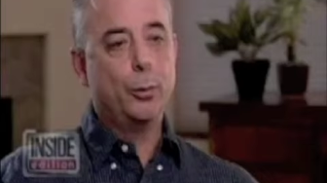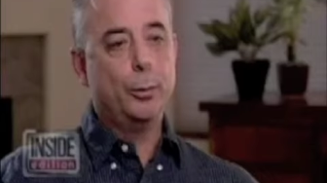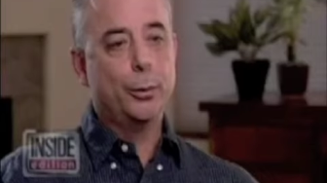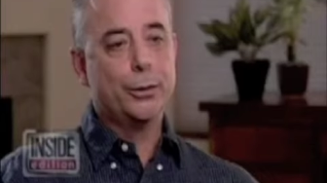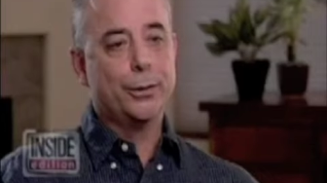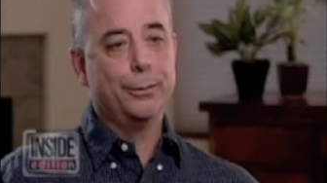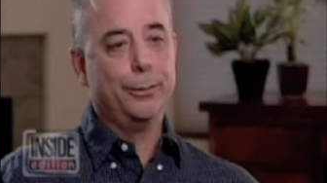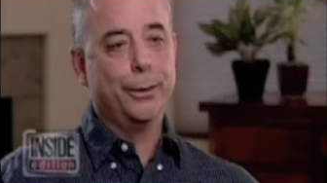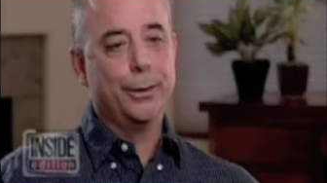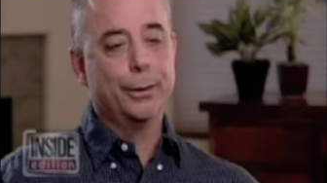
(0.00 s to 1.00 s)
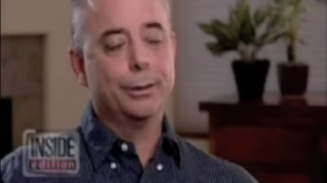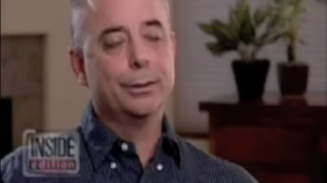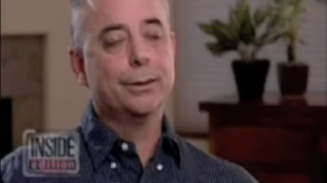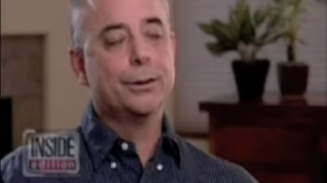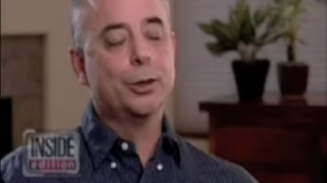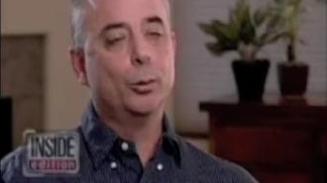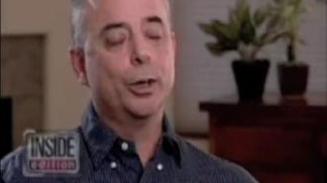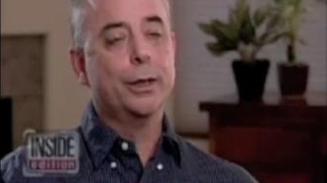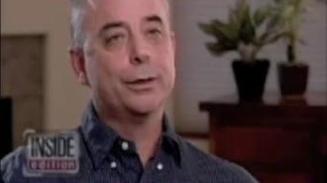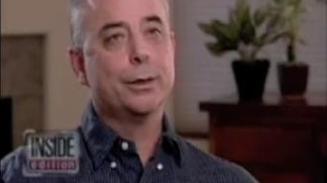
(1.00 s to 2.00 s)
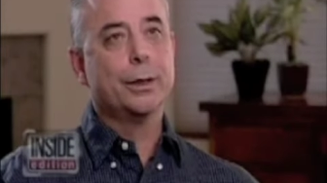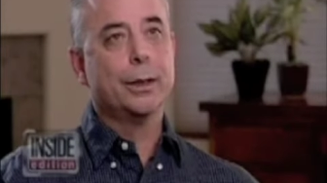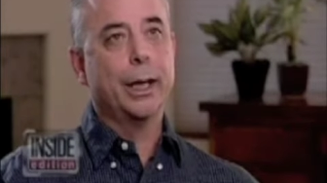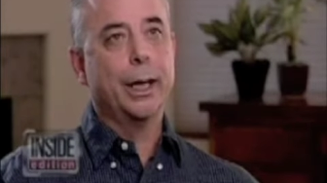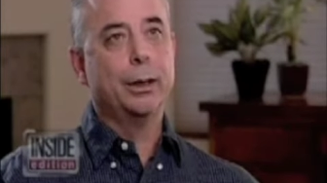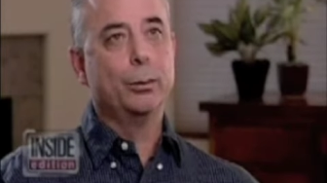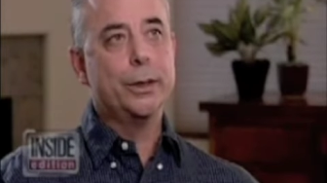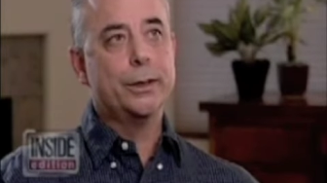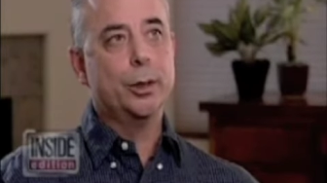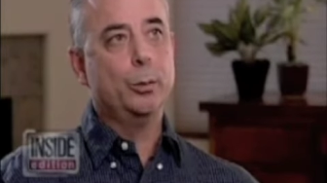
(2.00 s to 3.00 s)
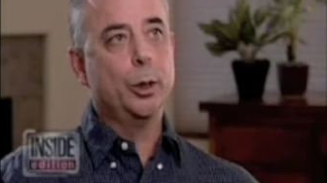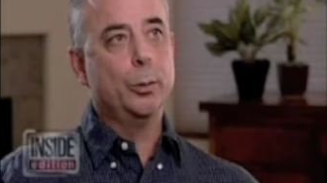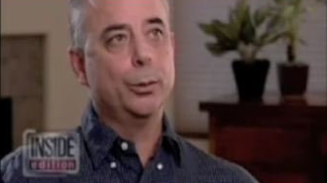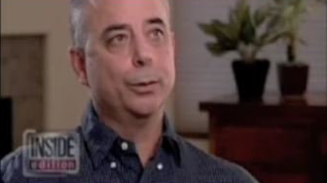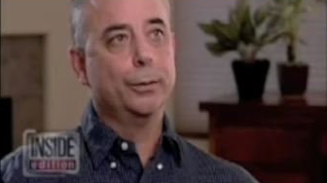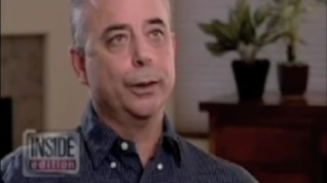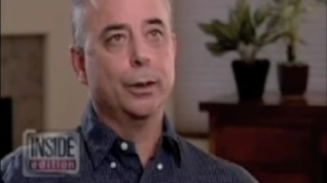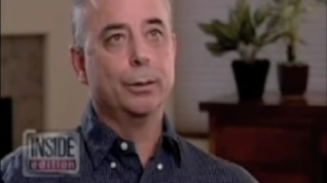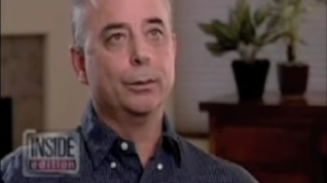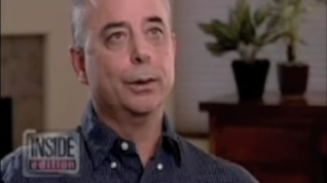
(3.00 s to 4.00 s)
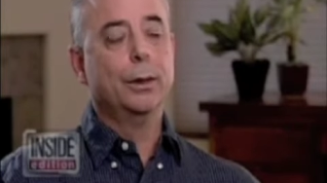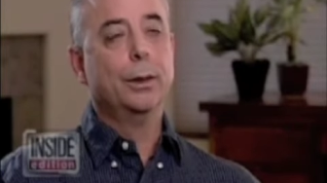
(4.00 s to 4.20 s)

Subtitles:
We push the fear so much that we'd see people, you know,